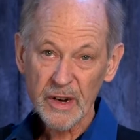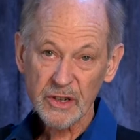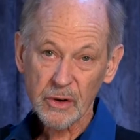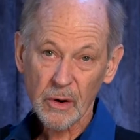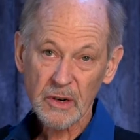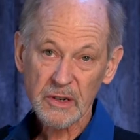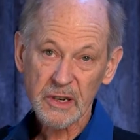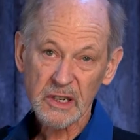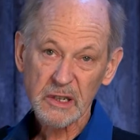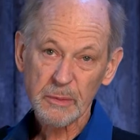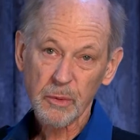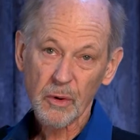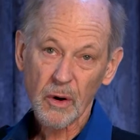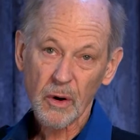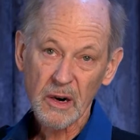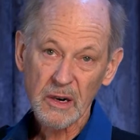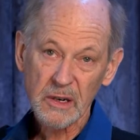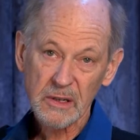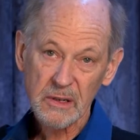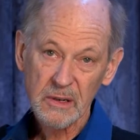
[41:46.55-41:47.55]
These are
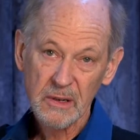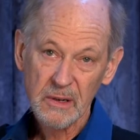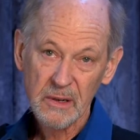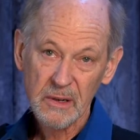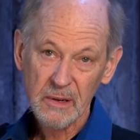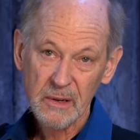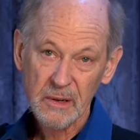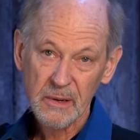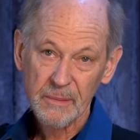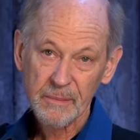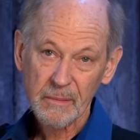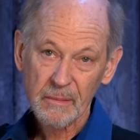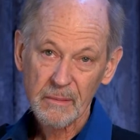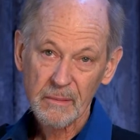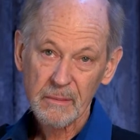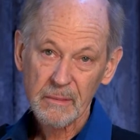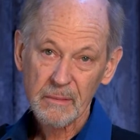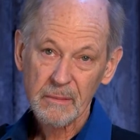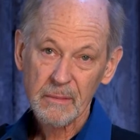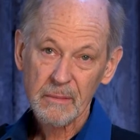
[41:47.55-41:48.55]
resource explorers,
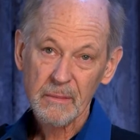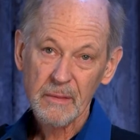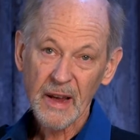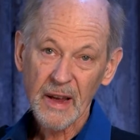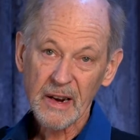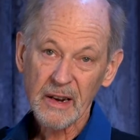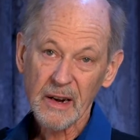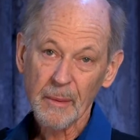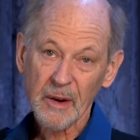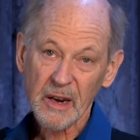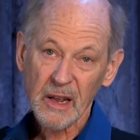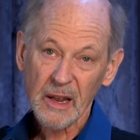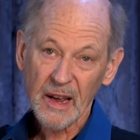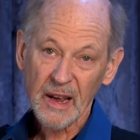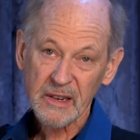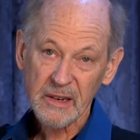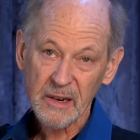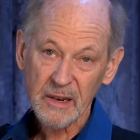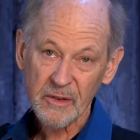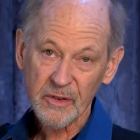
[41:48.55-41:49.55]

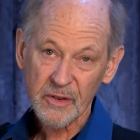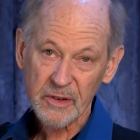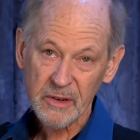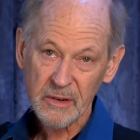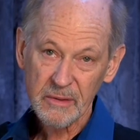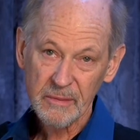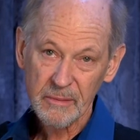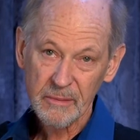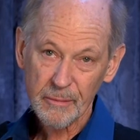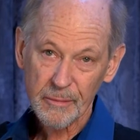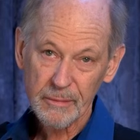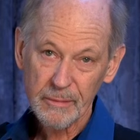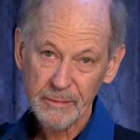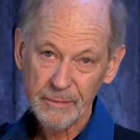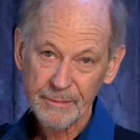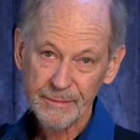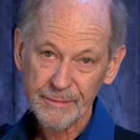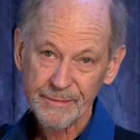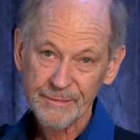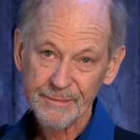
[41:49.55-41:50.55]
economic collectives,
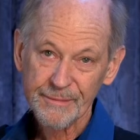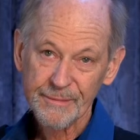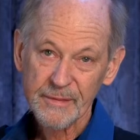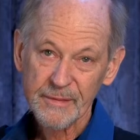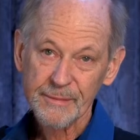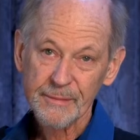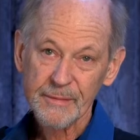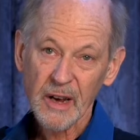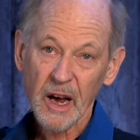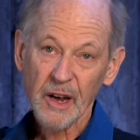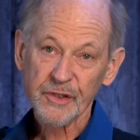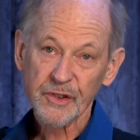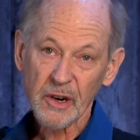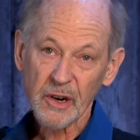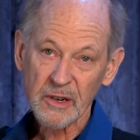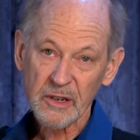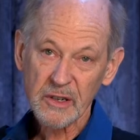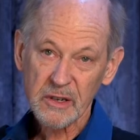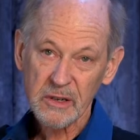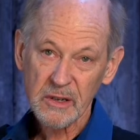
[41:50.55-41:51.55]

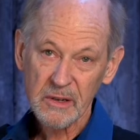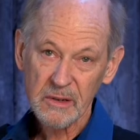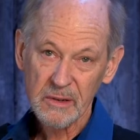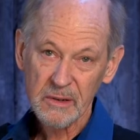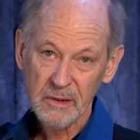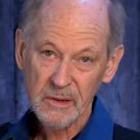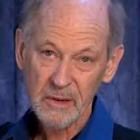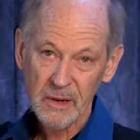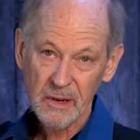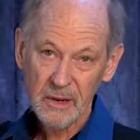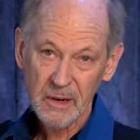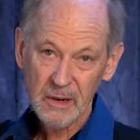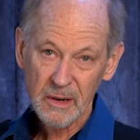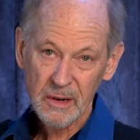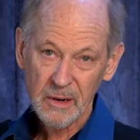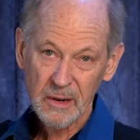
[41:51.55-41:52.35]
hunters